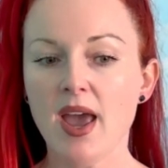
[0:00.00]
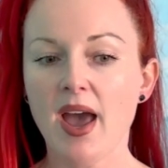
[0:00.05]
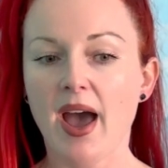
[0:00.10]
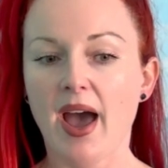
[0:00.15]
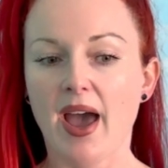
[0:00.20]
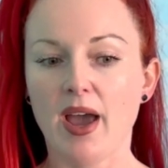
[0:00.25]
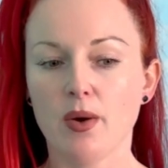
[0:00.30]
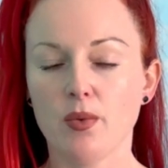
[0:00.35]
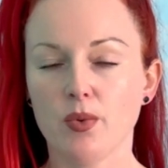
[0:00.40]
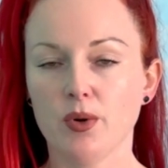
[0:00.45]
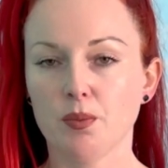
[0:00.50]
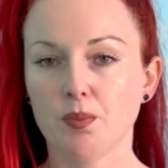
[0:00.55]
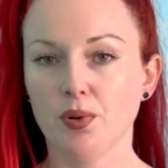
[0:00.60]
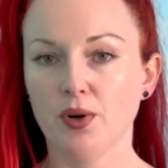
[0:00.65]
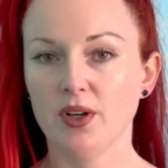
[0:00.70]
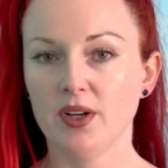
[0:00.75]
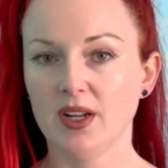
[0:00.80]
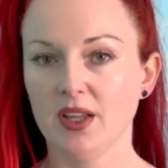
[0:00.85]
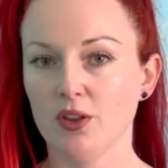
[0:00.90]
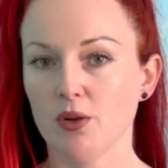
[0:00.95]
I would
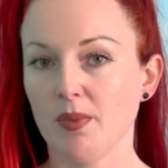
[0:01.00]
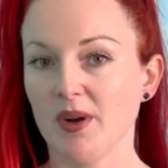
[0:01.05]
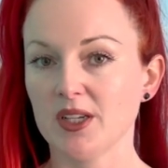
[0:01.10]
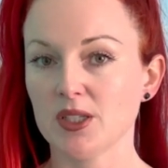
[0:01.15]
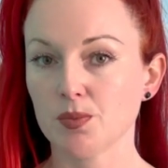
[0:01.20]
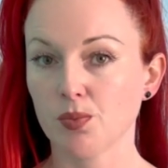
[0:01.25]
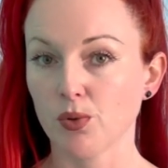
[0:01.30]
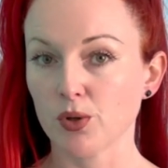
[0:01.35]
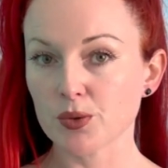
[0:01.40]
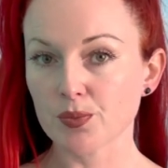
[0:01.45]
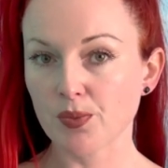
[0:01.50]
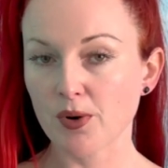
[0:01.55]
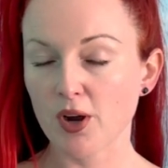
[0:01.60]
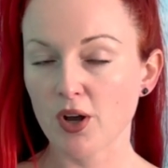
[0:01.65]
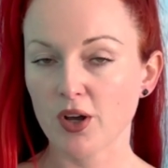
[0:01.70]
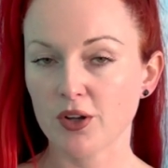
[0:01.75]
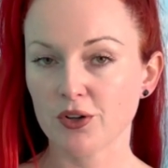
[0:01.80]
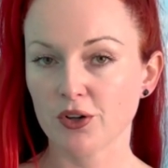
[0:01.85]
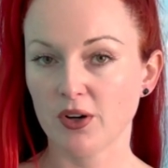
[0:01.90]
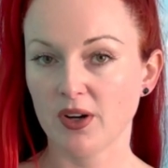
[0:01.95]
put either my sports bra
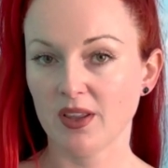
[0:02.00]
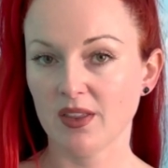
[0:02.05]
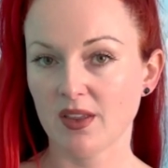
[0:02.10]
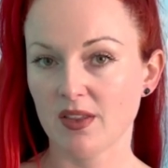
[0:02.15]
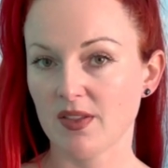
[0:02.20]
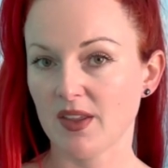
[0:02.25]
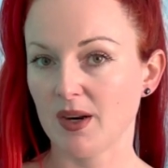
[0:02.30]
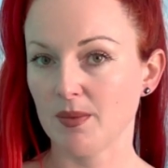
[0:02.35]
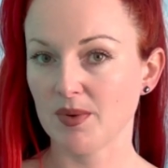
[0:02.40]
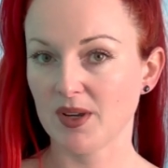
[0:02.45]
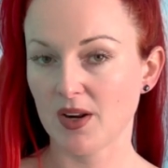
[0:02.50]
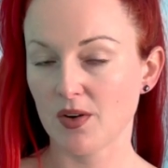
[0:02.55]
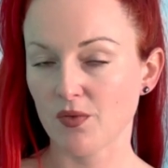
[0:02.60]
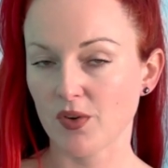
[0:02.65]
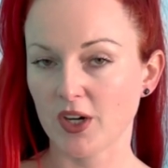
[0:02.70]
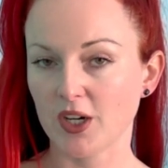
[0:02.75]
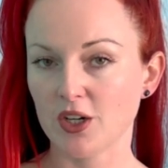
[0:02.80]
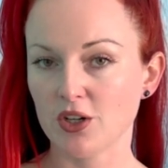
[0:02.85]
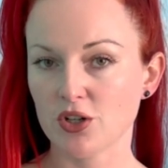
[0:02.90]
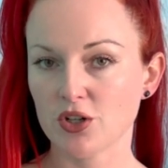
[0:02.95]
underneath it that I'm getting
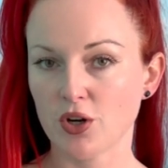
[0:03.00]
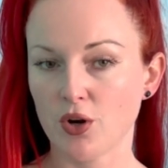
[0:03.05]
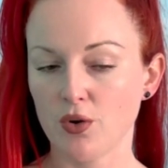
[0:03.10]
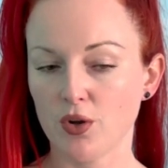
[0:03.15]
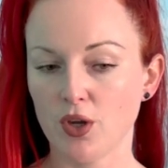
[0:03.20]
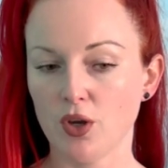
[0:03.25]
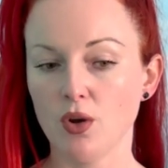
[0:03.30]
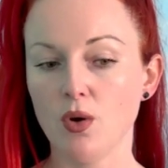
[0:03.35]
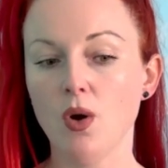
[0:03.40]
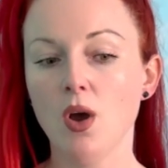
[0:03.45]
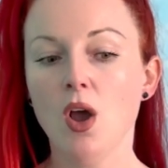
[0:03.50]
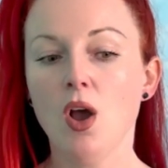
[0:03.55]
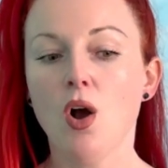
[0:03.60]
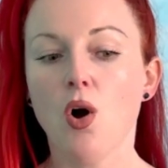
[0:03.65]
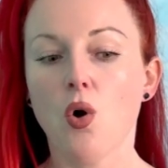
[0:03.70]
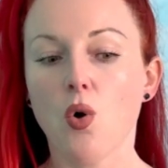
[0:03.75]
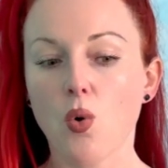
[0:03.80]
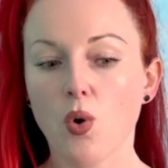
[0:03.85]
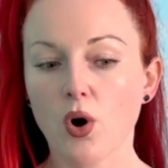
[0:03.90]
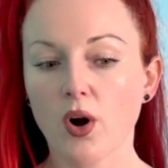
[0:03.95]
ready to show you,
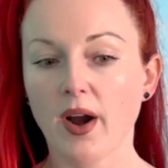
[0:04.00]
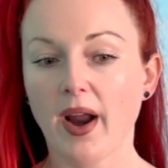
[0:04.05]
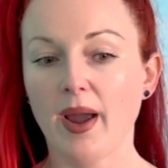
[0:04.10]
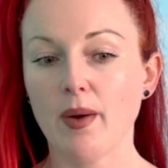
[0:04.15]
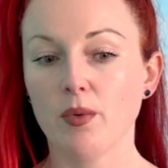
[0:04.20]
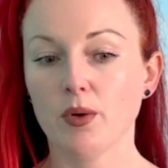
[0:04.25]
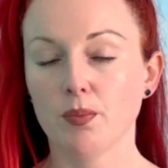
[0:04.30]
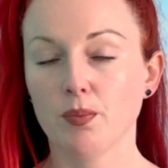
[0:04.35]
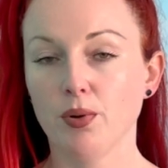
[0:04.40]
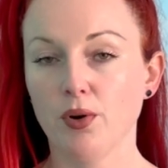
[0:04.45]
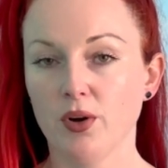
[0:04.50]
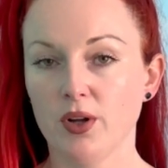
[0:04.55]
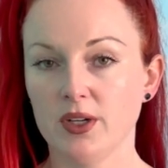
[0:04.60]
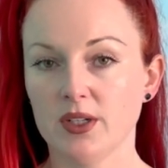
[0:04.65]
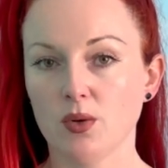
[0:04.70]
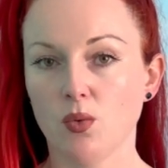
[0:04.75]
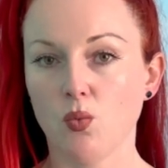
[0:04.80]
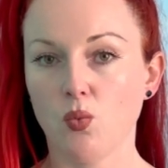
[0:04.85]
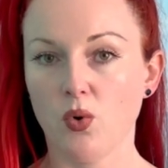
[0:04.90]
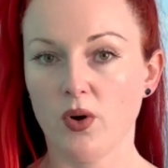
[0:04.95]
or I would
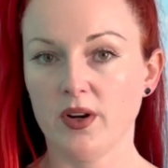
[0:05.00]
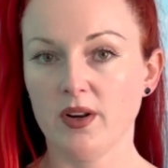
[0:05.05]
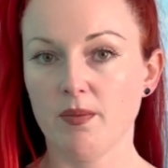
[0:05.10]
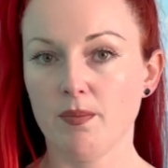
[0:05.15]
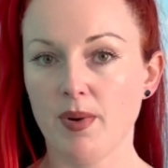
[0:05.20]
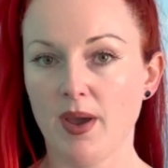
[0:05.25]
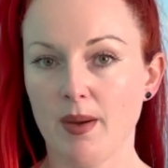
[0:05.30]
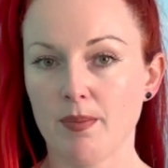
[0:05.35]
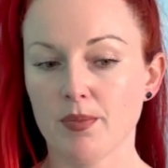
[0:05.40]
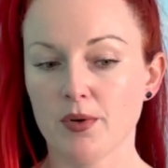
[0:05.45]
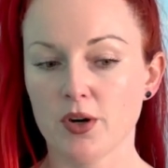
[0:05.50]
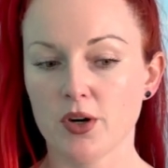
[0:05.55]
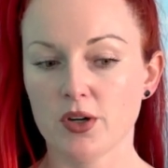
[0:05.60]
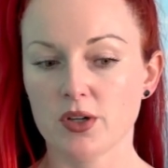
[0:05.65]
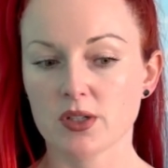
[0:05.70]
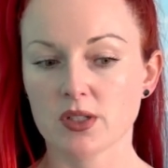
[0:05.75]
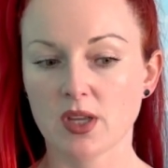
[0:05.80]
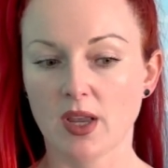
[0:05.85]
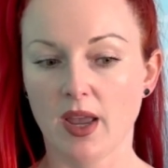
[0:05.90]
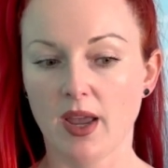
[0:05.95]
put one of
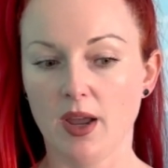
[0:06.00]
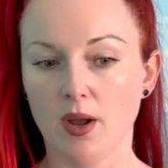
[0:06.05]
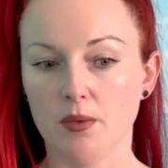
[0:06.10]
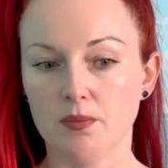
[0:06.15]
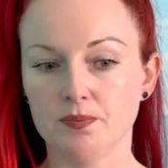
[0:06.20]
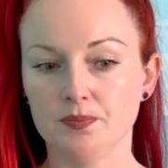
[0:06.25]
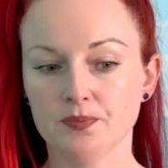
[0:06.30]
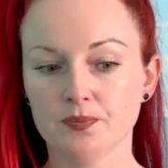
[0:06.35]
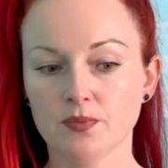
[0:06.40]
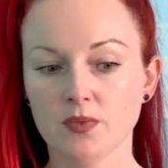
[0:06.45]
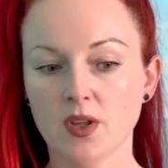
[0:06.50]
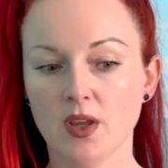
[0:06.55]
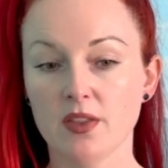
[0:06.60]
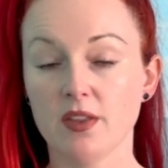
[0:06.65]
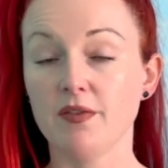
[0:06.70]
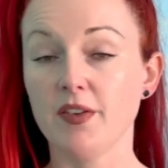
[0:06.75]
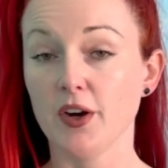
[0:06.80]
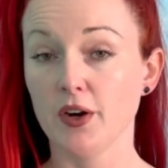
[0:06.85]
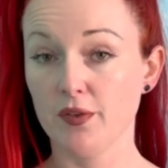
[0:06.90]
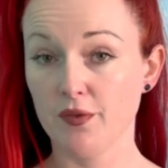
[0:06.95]
Pepper's, um, the
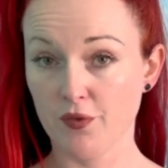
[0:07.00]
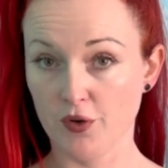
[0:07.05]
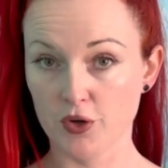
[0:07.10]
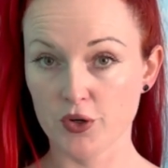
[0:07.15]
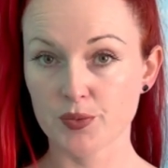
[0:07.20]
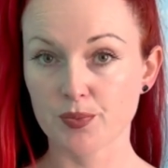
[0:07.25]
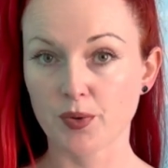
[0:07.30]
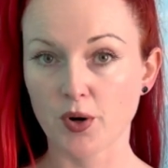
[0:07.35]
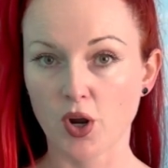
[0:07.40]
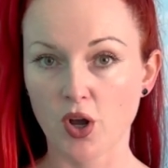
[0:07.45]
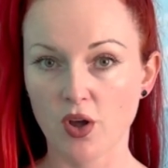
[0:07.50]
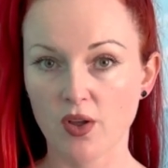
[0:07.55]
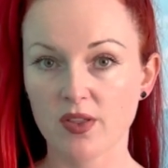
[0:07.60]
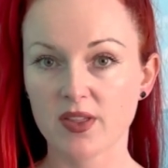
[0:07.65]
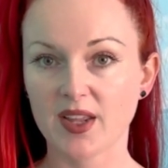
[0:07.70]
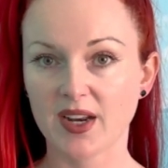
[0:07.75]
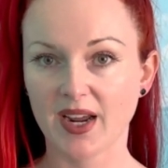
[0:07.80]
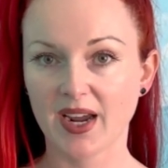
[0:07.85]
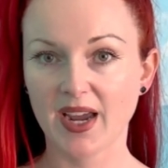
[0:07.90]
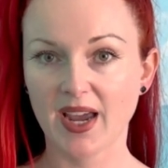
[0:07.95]
very first bra
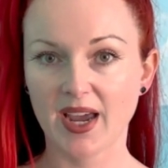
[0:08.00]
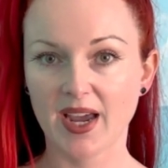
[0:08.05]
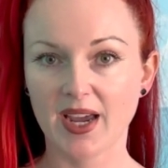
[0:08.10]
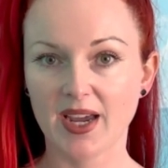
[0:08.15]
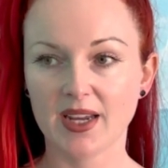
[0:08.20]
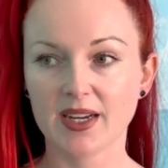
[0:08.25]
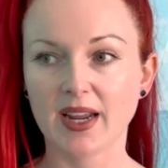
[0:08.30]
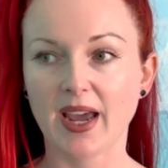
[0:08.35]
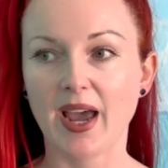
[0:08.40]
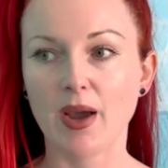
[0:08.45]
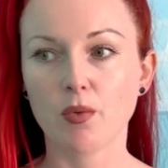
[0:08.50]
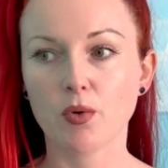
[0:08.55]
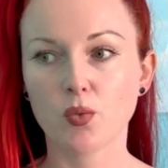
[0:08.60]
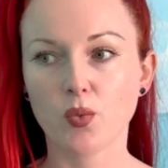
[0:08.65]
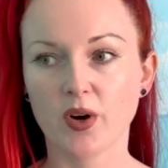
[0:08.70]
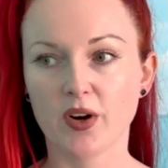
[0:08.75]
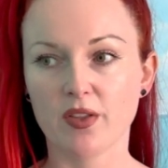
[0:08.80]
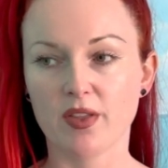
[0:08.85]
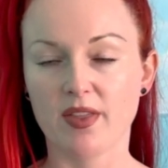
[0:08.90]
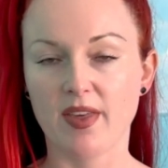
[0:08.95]
that I had. I would
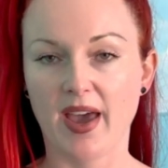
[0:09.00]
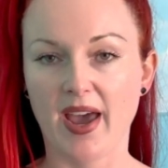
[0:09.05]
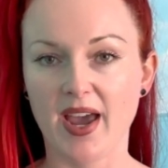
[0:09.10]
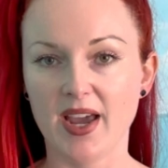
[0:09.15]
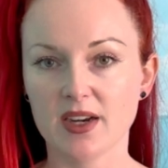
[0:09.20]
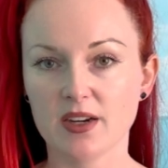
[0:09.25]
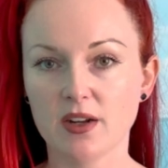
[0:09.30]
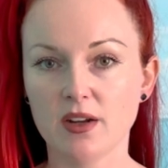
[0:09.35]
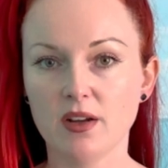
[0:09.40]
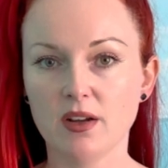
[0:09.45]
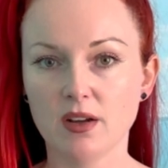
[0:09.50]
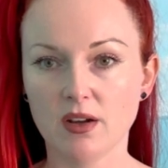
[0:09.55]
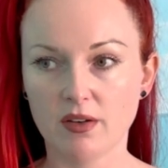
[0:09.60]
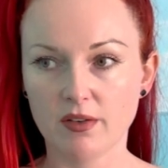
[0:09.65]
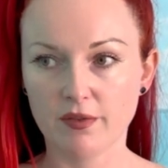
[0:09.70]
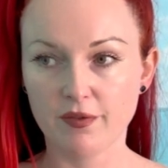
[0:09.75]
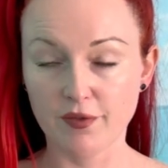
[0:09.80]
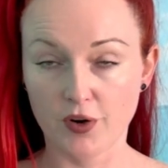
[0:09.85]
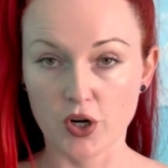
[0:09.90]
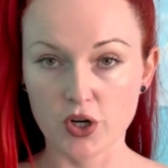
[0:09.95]
wear that
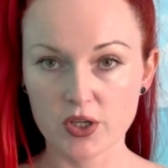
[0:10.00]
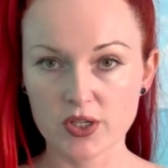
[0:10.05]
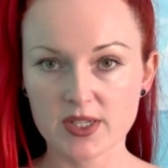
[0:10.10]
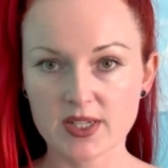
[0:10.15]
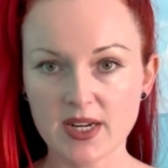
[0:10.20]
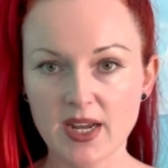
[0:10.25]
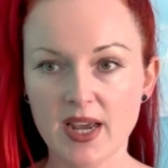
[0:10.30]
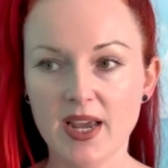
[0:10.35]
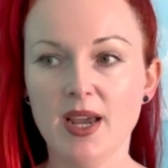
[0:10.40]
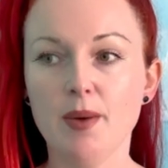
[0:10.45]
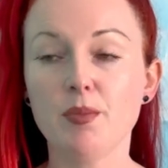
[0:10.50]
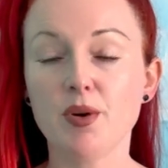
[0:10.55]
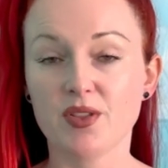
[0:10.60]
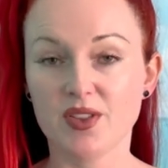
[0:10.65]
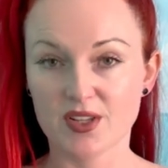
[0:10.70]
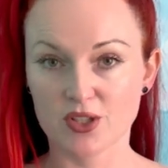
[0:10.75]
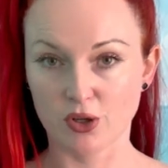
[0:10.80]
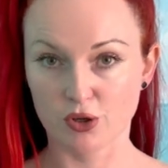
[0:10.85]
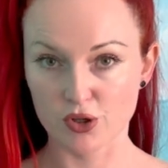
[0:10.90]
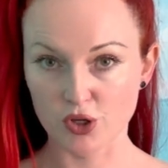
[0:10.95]
first, put
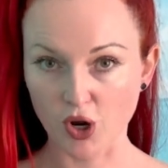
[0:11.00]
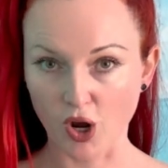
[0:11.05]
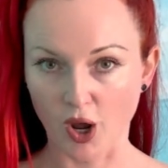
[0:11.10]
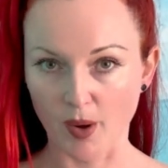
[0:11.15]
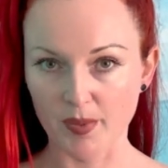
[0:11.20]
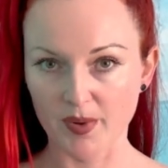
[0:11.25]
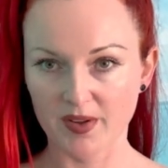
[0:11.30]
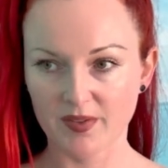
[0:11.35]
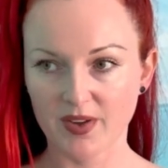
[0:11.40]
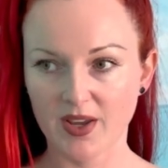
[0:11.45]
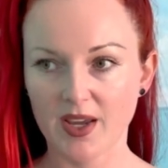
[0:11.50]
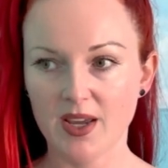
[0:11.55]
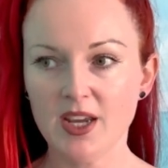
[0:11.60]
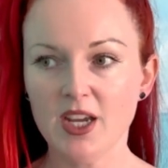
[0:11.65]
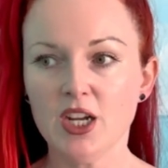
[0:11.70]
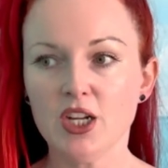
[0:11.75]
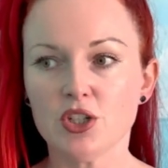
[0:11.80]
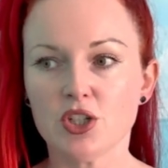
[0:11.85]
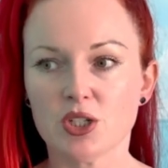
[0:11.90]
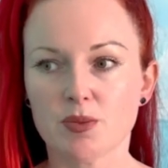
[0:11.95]
this on top of it,
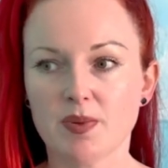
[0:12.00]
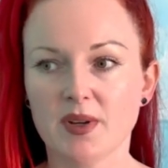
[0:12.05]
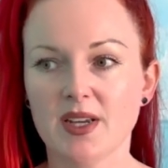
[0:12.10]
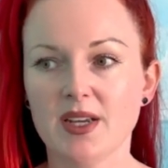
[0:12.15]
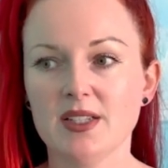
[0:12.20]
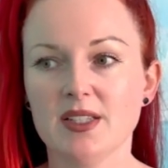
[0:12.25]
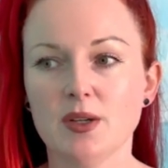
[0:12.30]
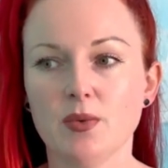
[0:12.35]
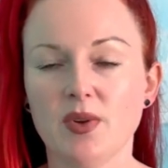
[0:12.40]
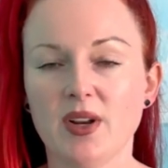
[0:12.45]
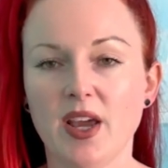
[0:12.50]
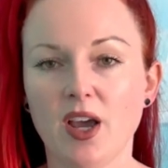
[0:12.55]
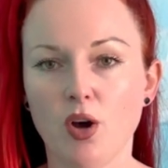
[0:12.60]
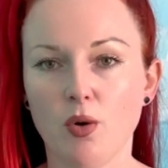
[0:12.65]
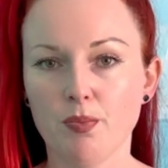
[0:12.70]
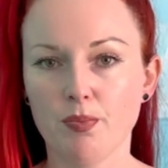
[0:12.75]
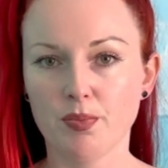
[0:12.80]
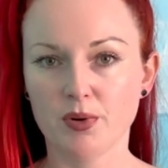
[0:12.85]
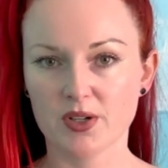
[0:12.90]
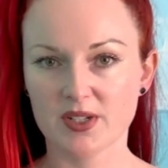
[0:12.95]
just because it would
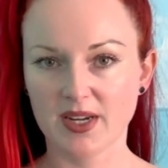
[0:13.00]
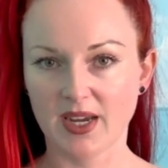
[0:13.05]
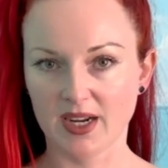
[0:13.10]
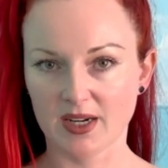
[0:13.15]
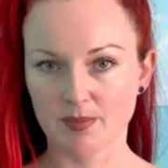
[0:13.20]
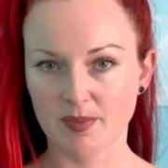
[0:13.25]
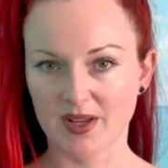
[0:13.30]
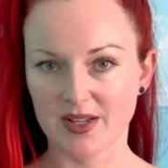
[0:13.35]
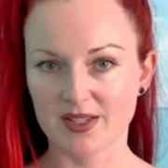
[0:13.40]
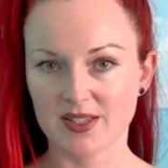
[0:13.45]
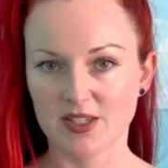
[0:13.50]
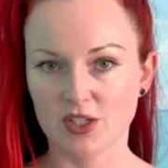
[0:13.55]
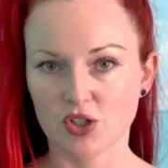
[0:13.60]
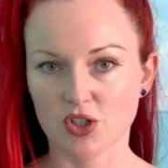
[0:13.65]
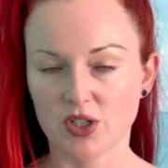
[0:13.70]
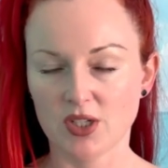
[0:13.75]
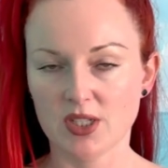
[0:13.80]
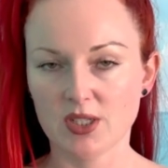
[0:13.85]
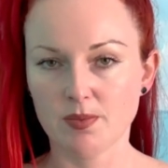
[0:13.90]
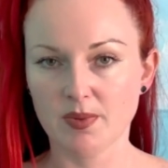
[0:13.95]
help protect my
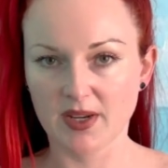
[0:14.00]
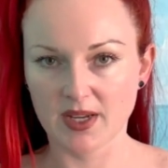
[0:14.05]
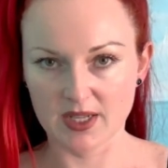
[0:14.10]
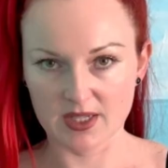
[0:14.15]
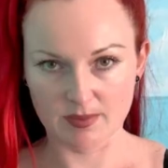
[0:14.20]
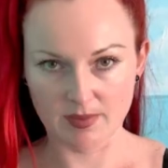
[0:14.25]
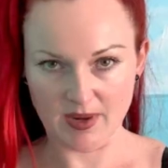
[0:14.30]
incisions because